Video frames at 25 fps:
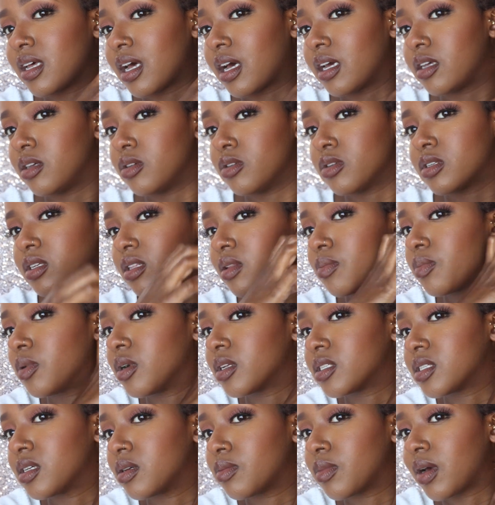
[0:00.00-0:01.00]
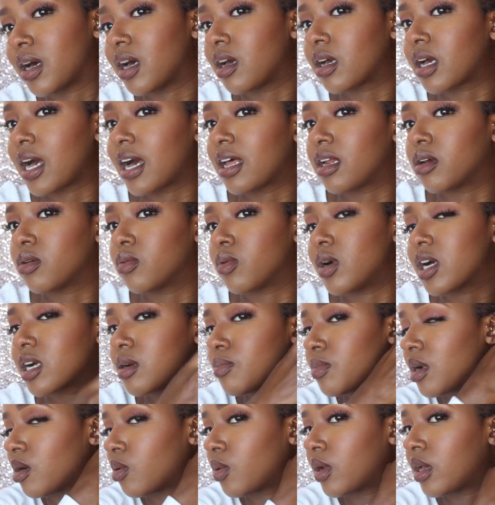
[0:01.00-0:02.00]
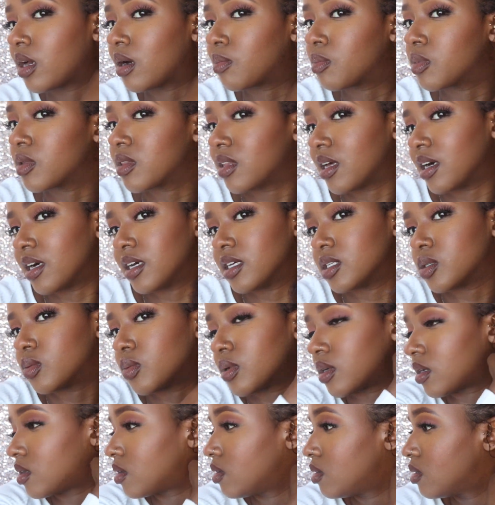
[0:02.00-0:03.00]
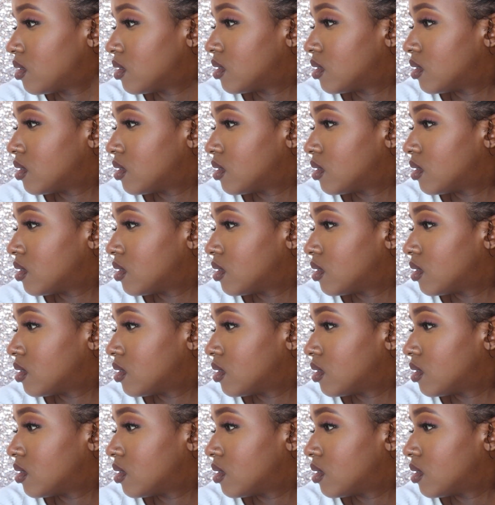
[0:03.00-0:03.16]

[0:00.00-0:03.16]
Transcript: that I used at the bottom, I kind of worked my way up with that as well.